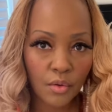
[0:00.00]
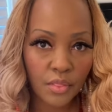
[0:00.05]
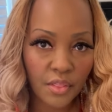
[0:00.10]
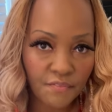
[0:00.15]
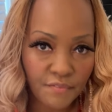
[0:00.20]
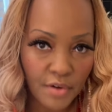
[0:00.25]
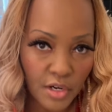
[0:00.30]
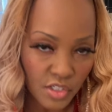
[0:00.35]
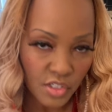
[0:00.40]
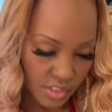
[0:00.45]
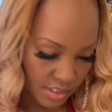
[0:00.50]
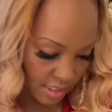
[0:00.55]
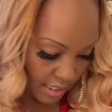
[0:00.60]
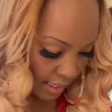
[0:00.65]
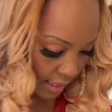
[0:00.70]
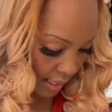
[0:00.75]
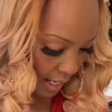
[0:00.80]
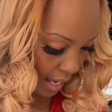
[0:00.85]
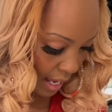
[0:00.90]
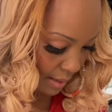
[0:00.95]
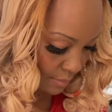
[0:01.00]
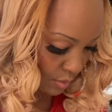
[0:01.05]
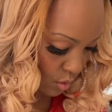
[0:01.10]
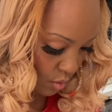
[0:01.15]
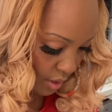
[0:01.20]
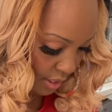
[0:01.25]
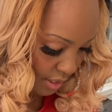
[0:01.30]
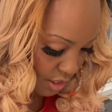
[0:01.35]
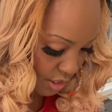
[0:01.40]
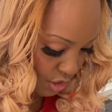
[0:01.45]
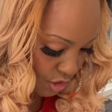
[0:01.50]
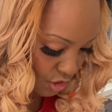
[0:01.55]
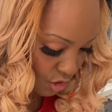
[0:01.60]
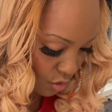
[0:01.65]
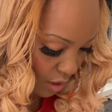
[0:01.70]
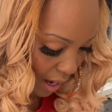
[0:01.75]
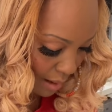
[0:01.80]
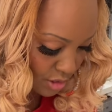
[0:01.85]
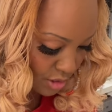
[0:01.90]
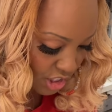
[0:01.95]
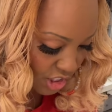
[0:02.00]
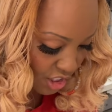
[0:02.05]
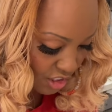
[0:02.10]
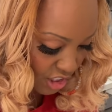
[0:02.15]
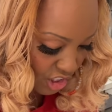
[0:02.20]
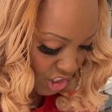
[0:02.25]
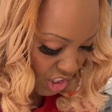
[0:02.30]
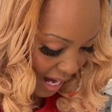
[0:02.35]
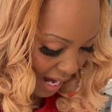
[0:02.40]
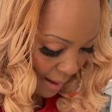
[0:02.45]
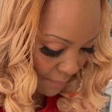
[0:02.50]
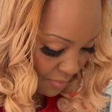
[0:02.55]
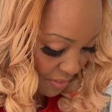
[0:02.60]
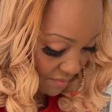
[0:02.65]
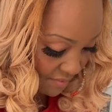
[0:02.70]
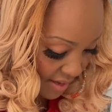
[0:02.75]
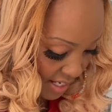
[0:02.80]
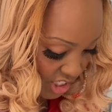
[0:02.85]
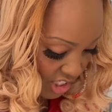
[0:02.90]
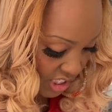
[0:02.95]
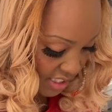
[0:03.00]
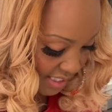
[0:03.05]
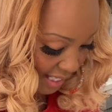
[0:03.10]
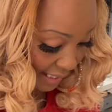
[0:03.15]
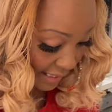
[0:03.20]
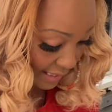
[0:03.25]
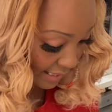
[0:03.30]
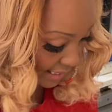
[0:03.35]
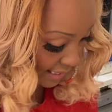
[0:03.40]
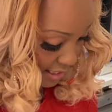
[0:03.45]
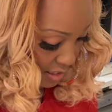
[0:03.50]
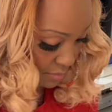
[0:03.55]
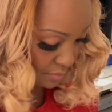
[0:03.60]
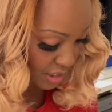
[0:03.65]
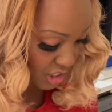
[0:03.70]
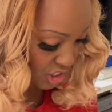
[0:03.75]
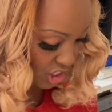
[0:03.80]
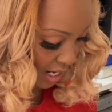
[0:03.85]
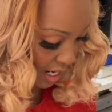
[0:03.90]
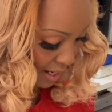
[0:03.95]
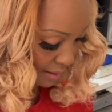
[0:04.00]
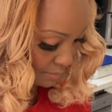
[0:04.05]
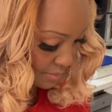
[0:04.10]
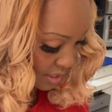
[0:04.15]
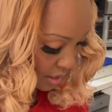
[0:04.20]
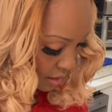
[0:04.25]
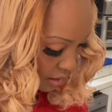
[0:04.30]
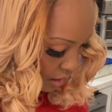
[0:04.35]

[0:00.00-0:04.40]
the first thing I'm going to do, I'm just gonna chop the veggies that need to be chopped.